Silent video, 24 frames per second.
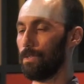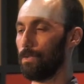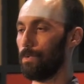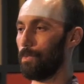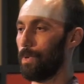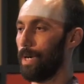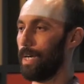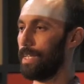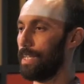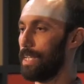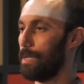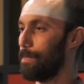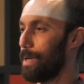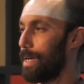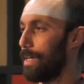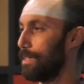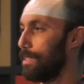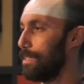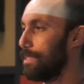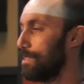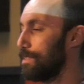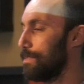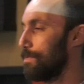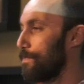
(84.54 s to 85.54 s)
Why they
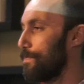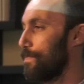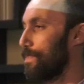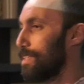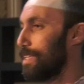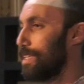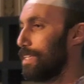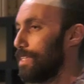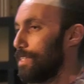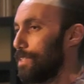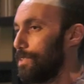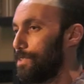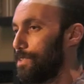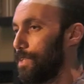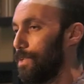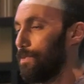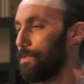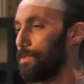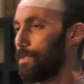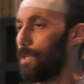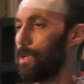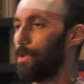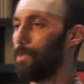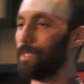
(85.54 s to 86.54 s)
matter? You
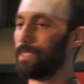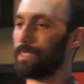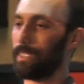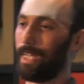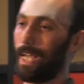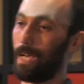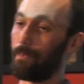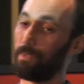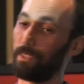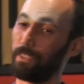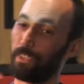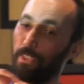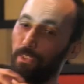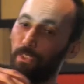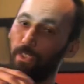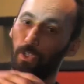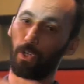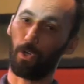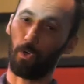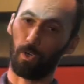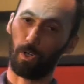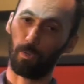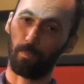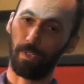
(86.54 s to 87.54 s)
don't know what's going to happen to your
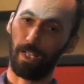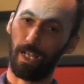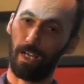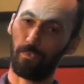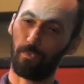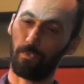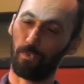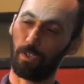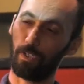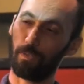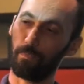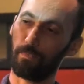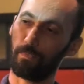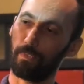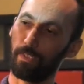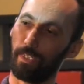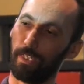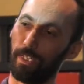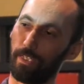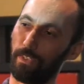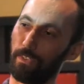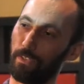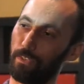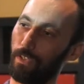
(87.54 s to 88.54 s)
core platform,
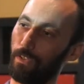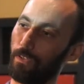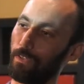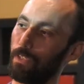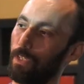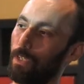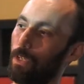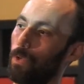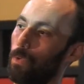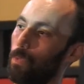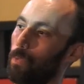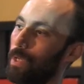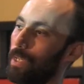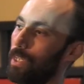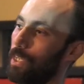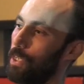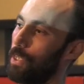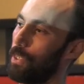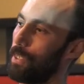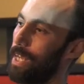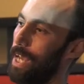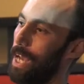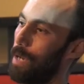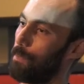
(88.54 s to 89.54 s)
and you don't know what
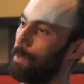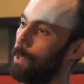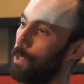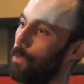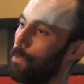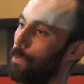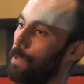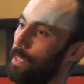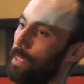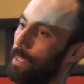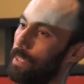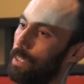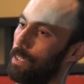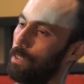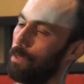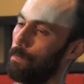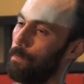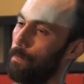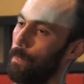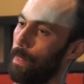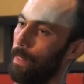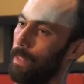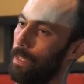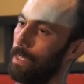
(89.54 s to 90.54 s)
could happen over here.
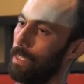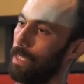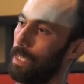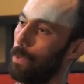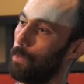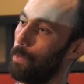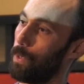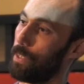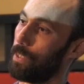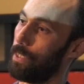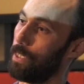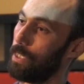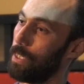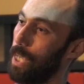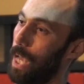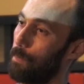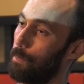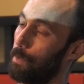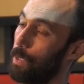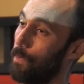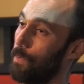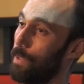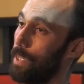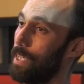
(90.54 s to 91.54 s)
And what could
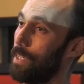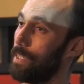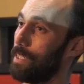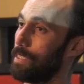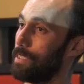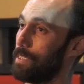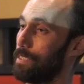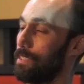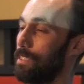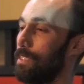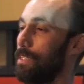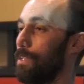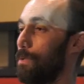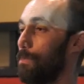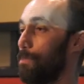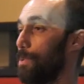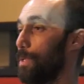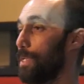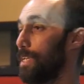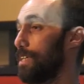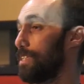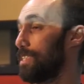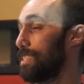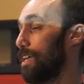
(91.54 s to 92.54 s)
happen over here is
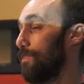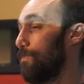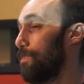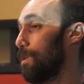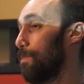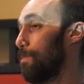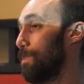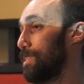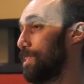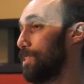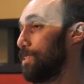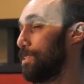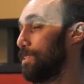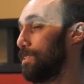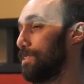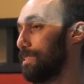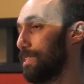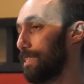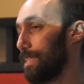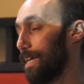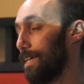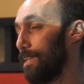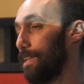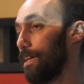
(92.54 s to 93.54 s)
putting yourself in a position
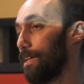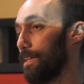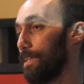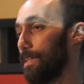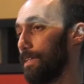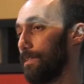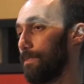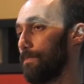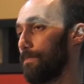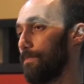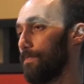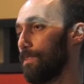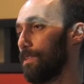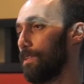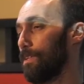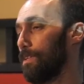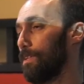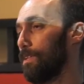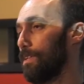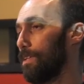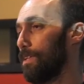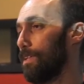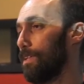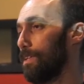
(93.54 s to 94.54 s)
to get lucky.
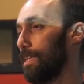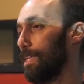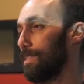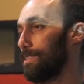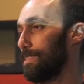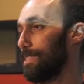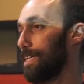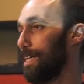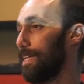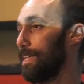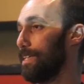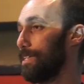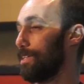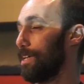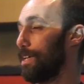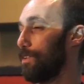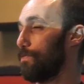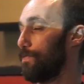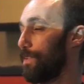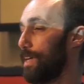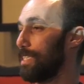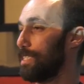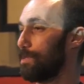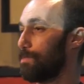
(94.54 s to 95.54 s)
Let's say you're on
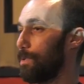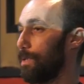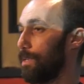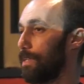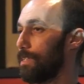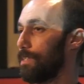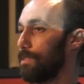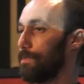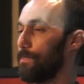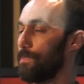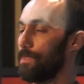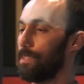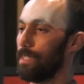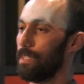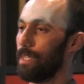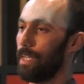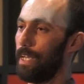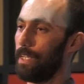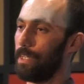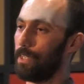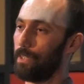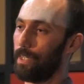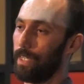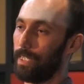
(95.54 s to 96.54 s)
Facebook,
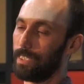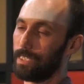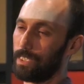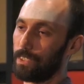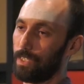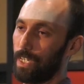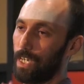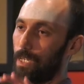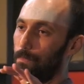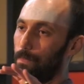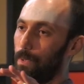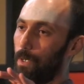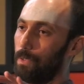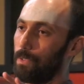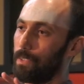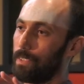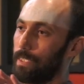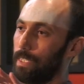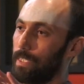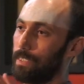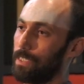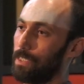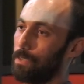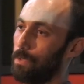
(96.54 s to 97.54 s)
and your Instagram post
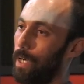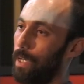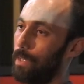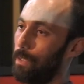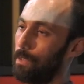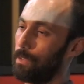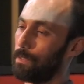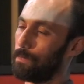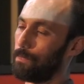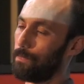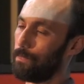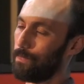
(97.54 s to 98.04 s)
gets throttled.